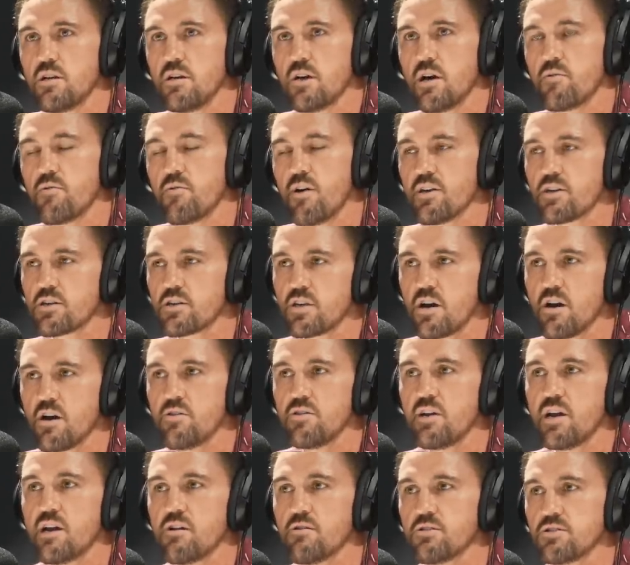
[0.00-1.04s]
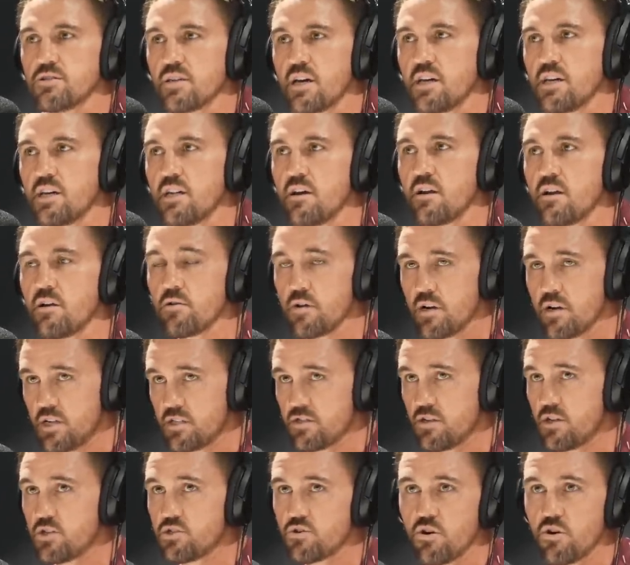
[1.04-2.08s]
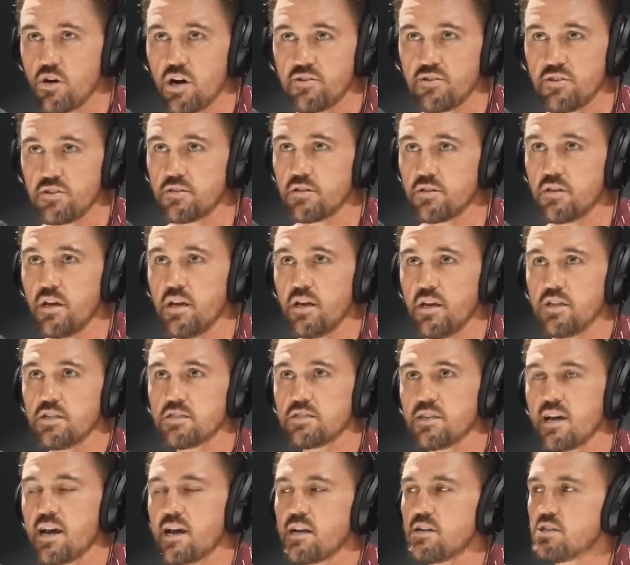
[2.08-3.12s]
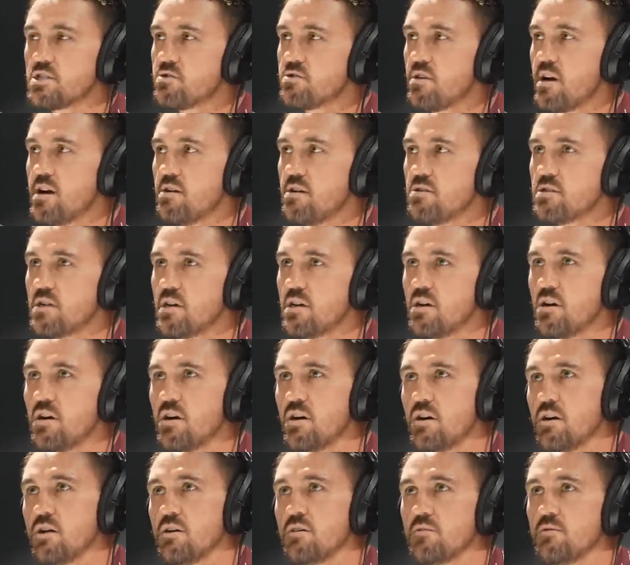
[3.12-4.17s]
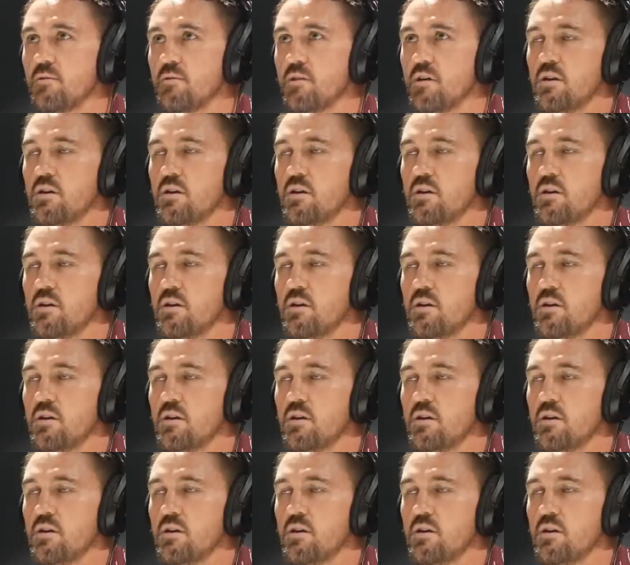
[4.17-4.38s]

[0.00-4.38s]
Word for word: I'd rather go there and say, you know, at least I tried than stay in Australia and say, oh,